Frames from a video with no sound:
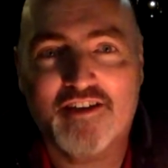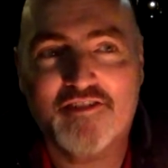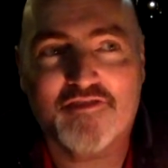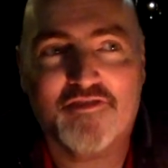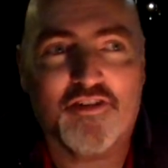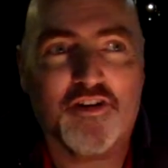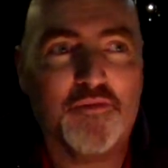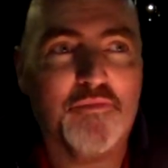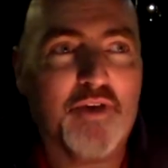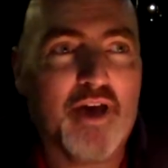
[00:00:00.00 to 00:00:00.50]

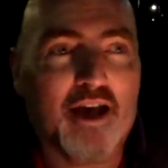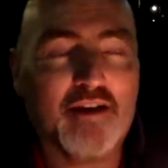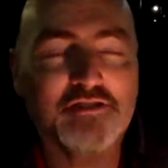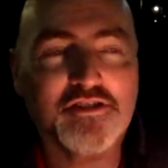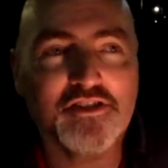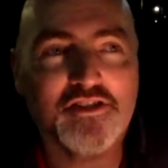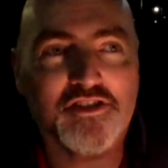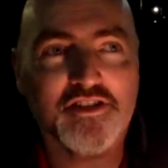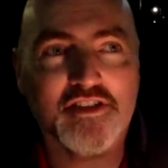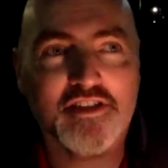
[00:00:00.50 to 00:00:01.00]
from the
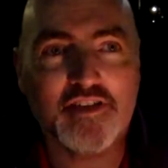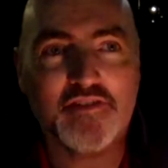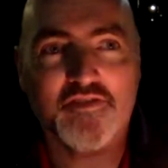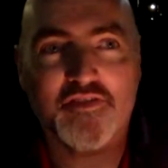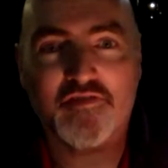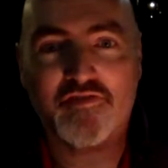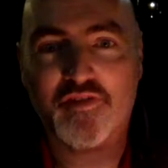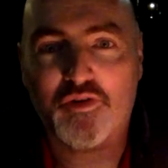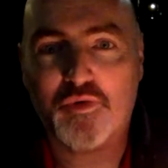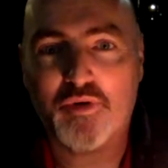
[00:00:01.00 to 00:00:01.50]
house that she's lived
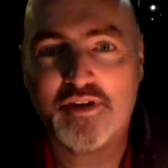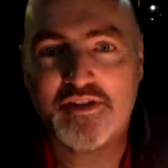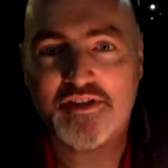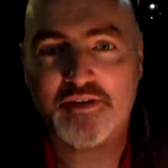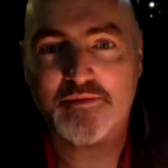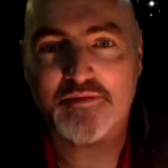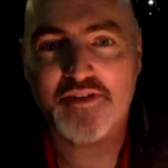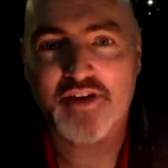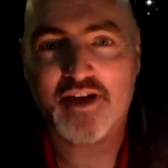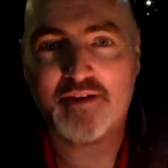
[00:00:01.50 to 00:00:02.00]
in for quite
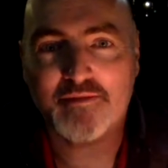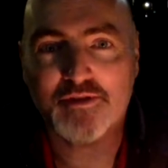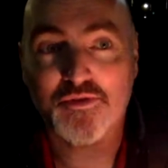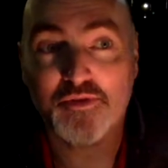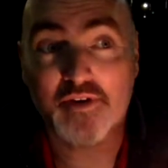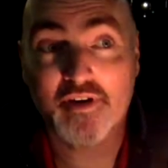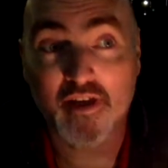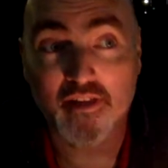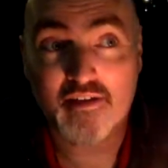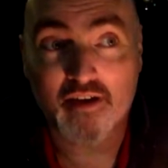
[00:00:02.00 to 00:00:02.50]
some time
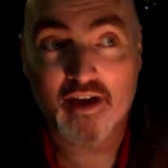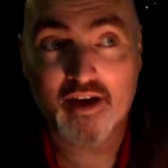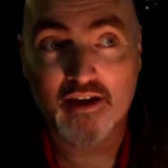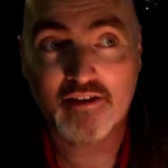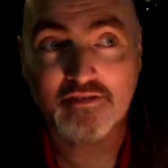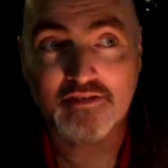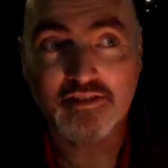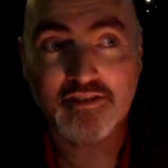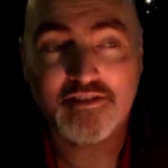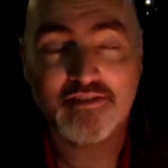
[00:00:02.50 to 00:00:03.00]
to another
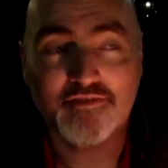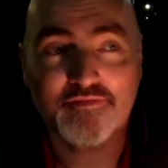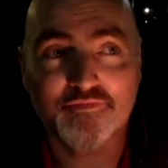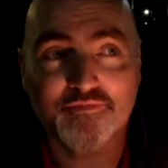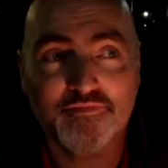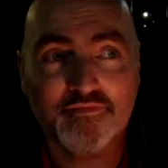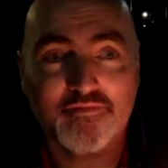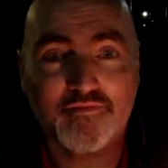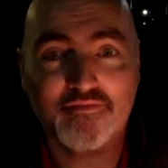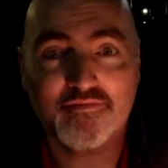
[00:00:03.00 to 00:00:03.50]
house.
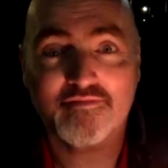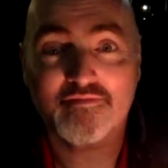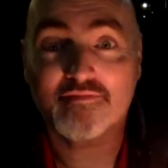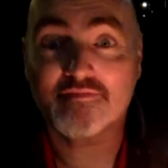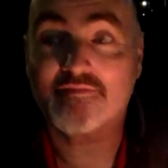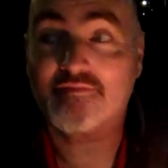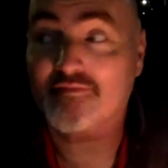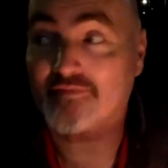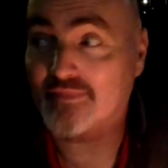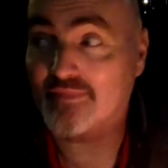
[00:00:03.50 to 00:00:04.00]

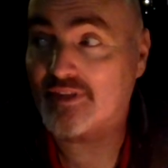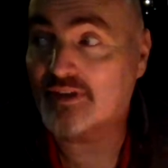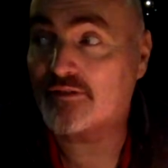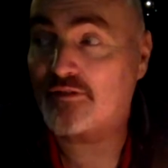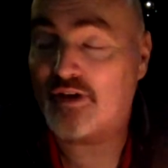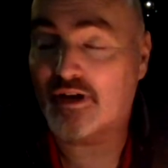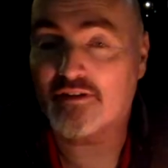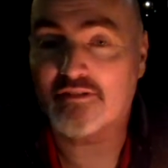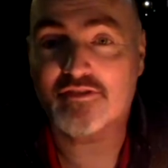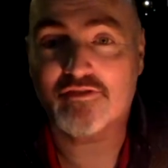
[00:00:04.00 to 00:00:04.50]

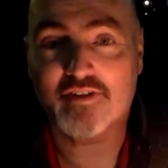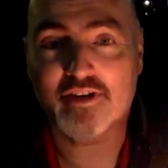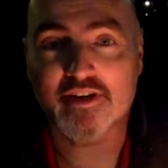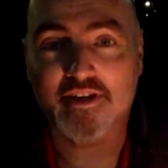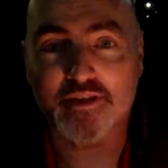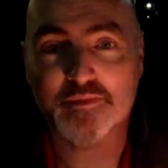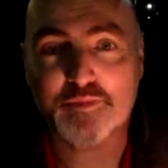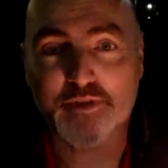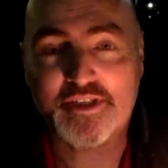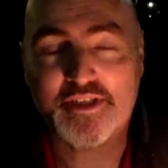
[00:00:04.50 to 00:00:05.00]
Wow, it really
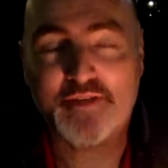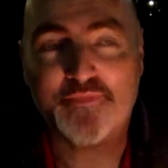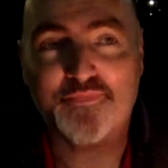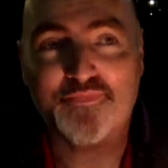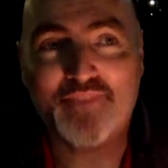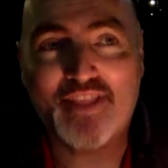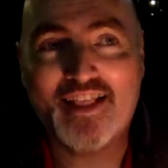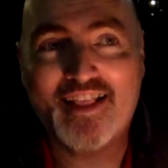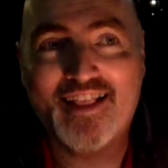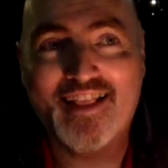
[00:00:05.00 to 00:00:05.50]
is busy.
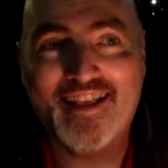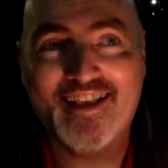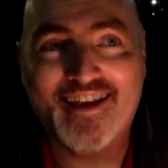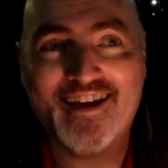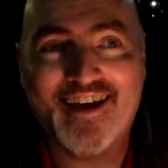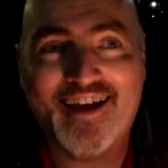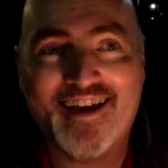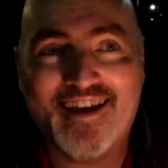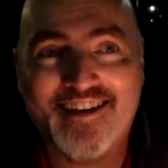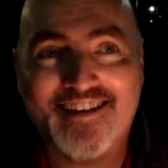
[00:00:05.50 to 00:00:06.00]

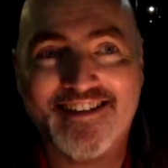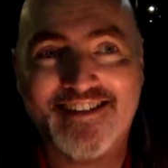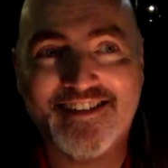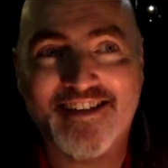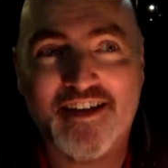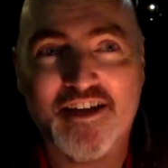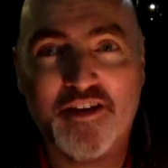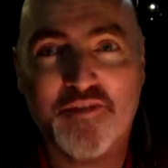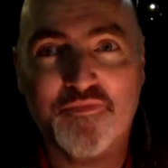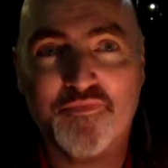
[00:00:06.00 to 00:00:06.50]
And
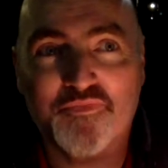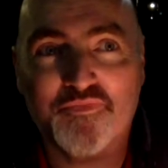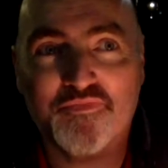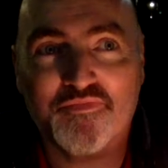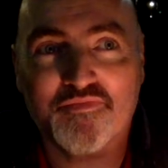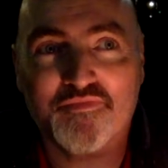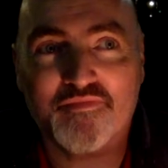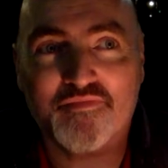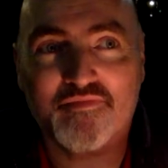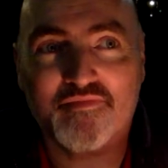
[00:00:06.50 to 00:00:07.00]

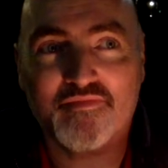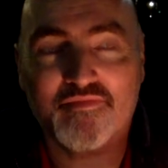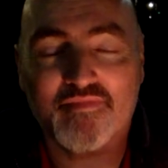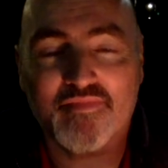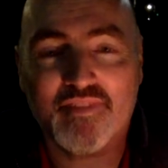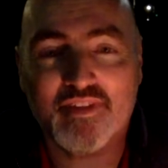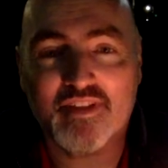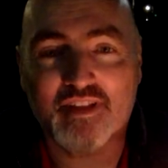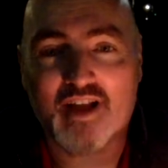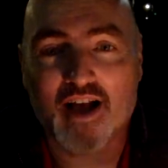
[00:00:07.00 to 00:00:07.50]

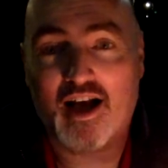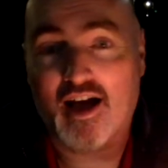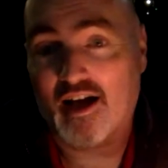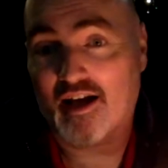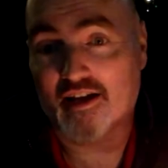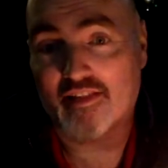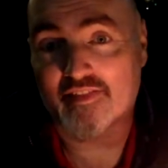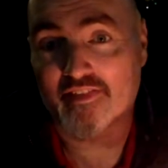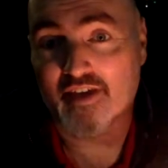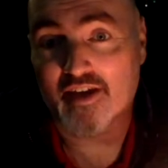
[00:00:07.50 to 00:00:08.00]

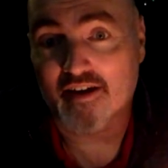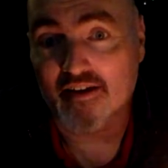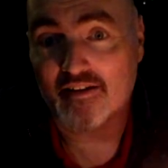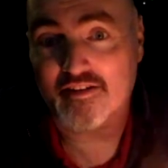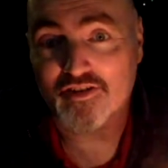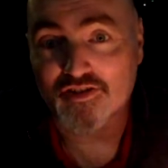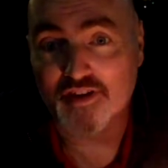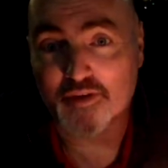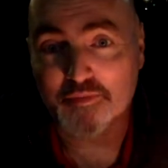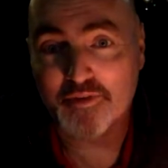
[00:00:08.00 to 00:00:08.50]
um, they're
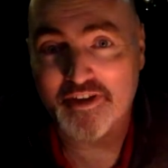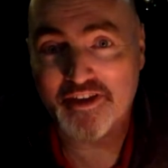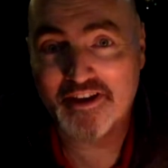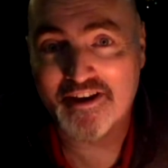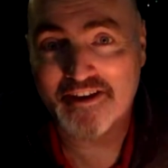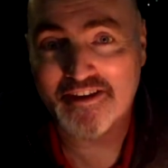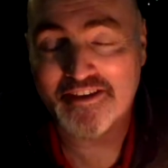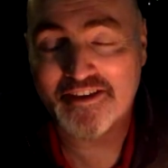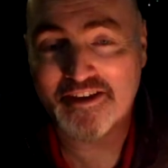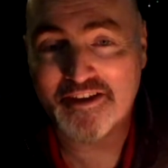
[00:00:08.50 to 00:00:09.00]
shopping in
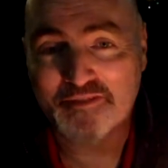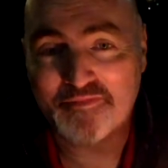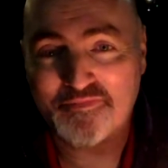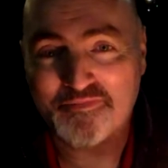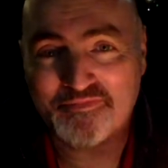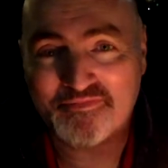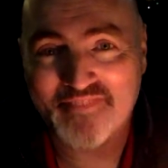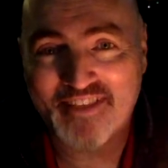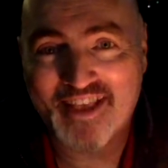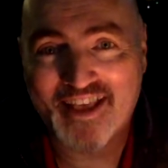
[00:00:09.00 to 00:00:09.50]
IKEA,
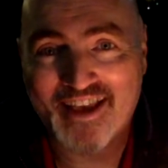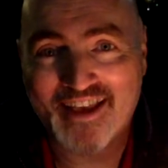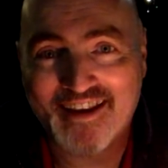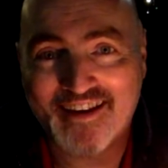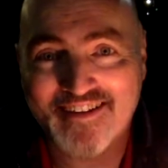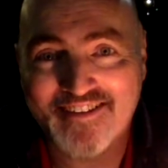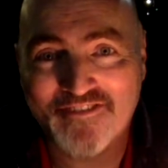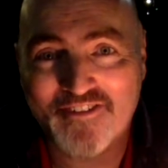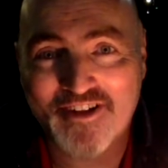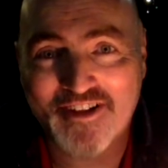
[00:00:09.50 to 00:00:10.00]

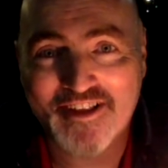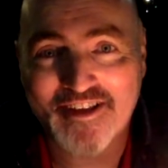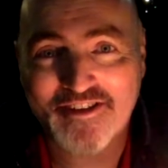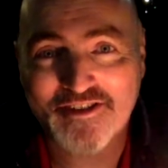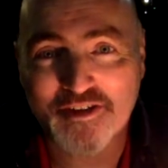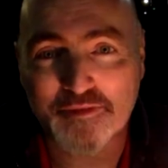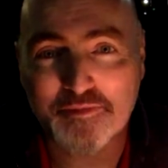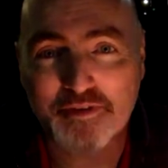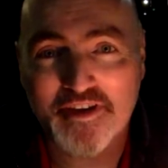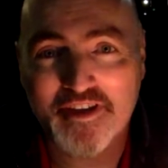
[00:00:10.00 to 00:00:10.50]
and while they're
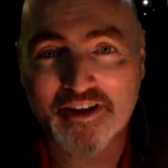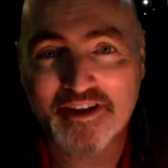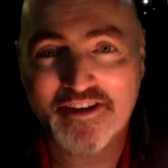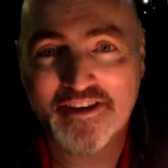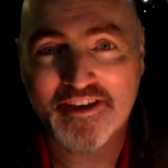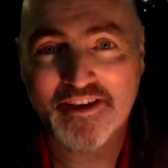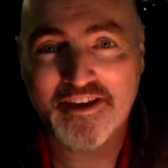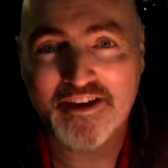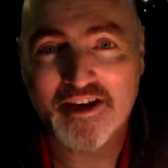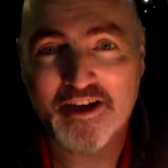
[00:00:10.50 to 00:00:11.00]
shopping in
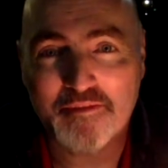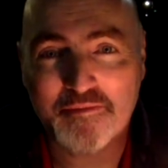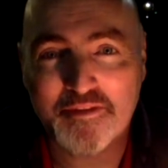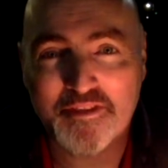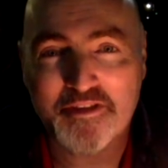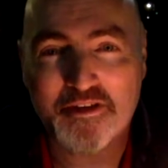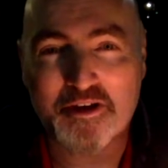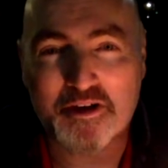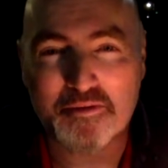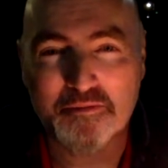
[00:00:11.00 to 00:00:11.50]
IKEA, I'm in
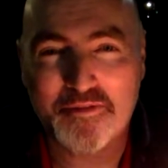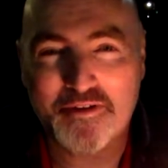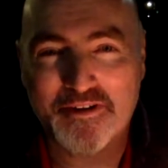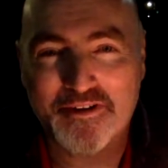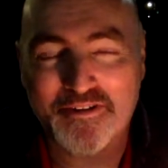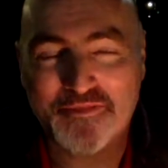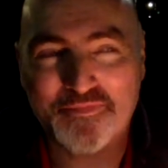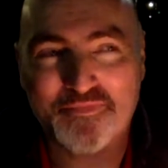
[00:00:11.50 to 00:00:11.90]
the car park.